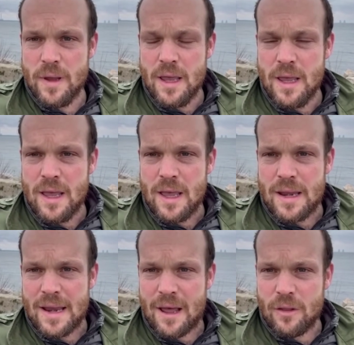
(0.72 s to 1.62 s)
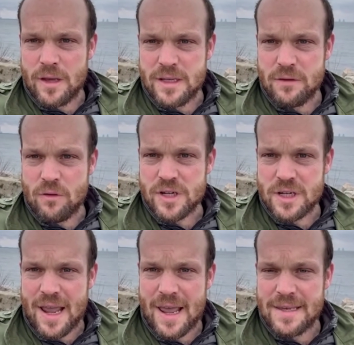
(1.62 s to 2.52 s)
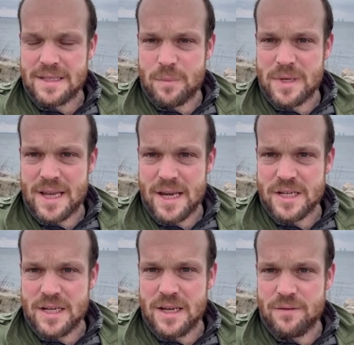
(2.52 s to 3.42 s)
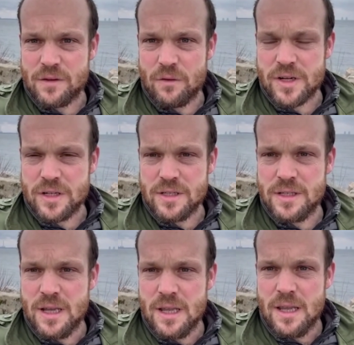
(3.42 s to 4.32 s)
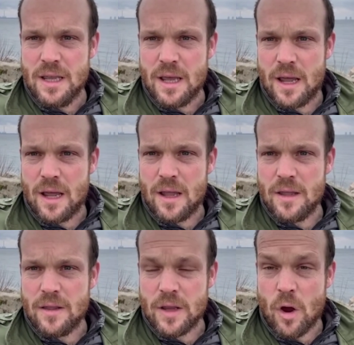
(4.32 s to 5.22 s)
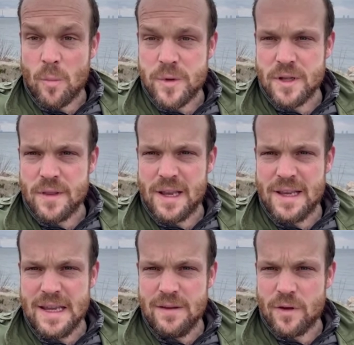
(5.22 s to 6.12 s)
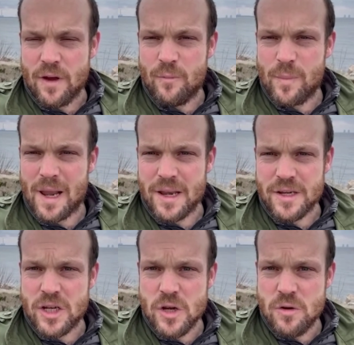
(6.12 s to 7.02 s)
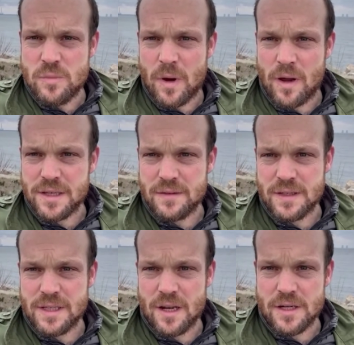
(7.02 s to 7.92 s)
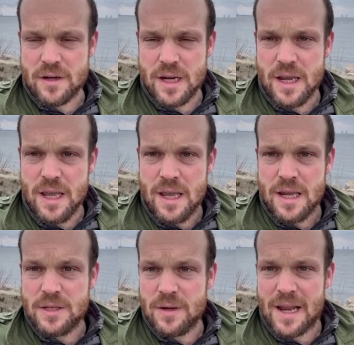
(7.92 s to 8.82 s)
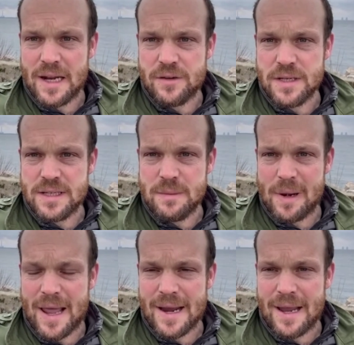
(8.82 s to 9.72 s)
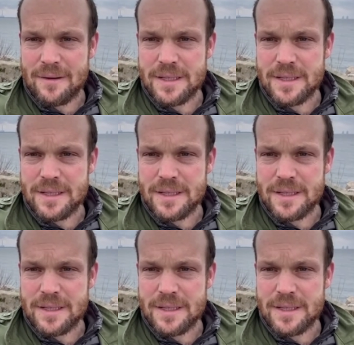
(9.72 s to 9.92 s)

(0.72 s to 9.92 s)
And now that it's in Russian hands, it potentially gives the Russians uh, the option, the lever of plunging huge parts of this country into an electricity blackout.